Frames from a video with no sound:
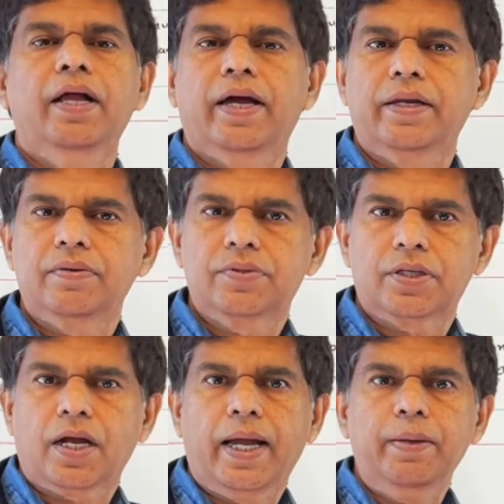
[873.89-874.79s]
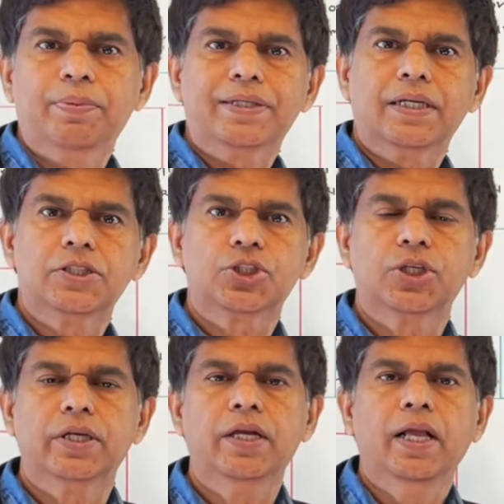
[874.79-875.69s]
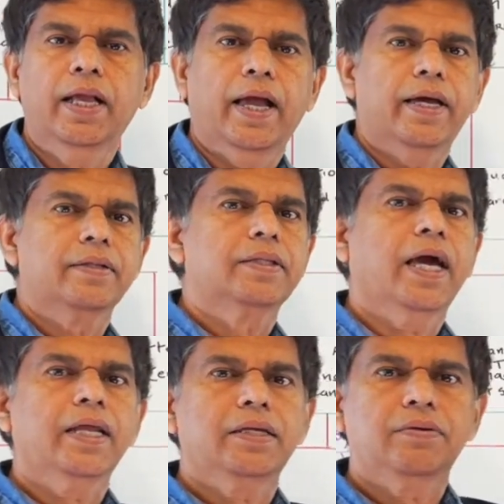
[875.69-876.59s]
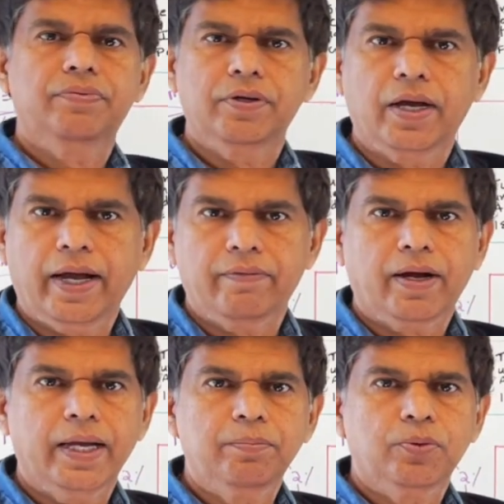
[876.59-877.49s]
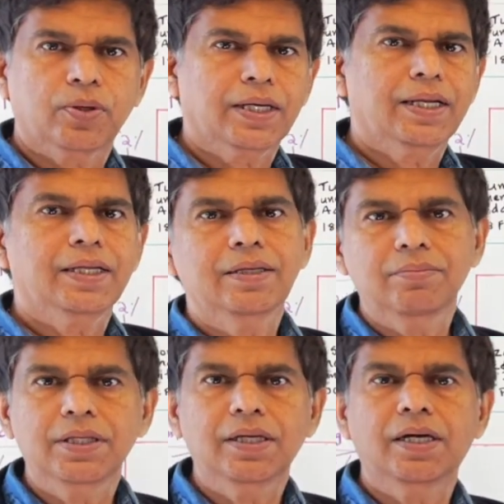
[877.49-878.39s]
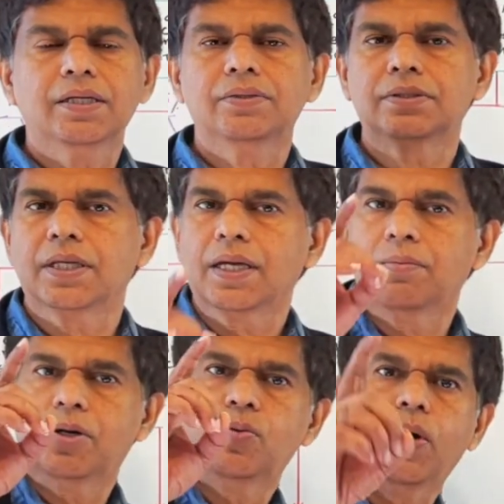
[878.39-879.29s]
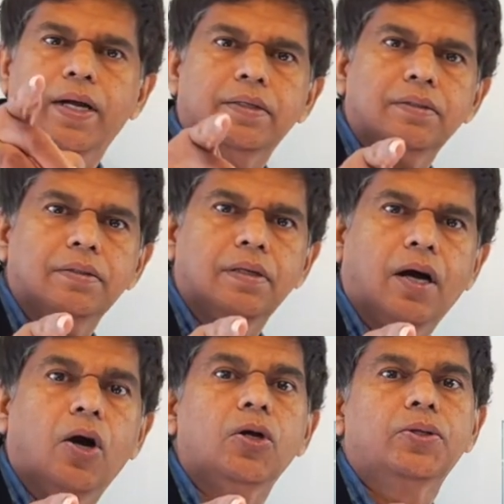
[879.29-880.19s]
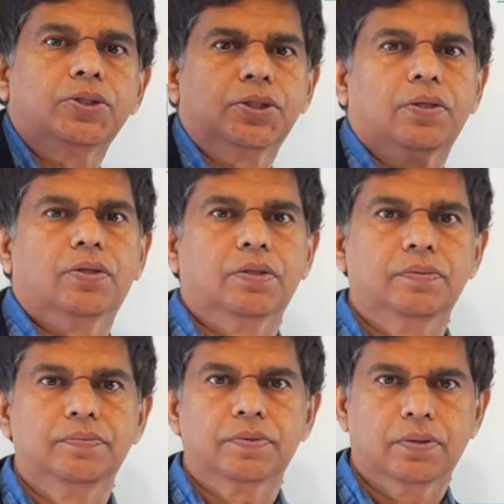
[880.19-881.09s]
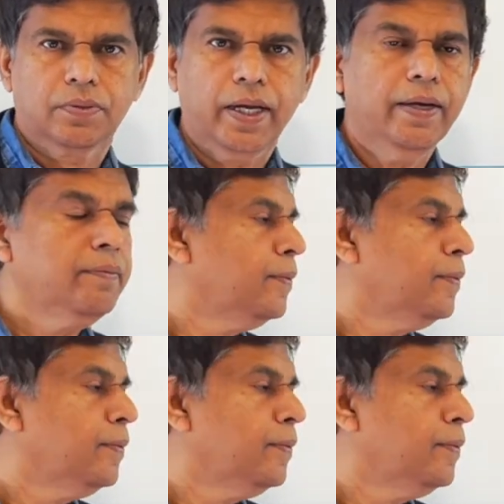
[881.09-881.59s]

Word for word: And if there's hypertension, and then if you have hypokalemia, you think about what? Aldosterone okay?